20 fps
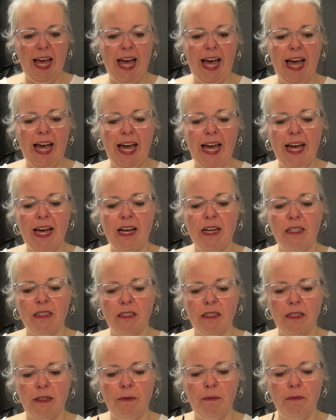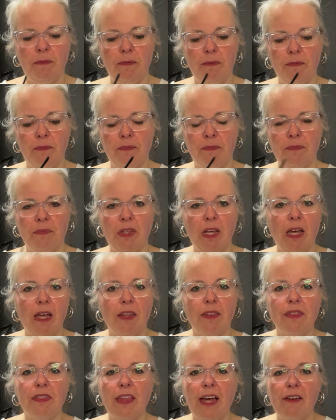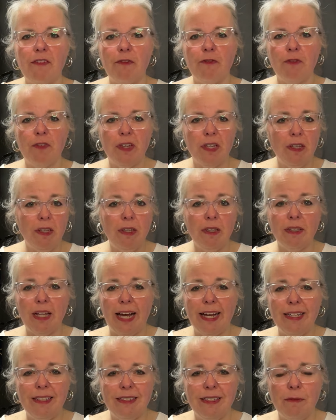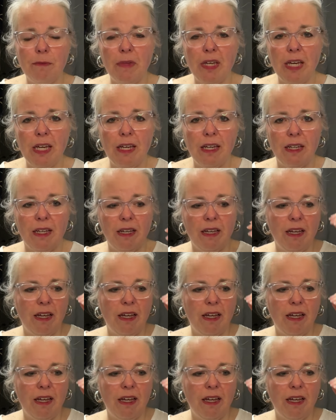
And they feel light to me.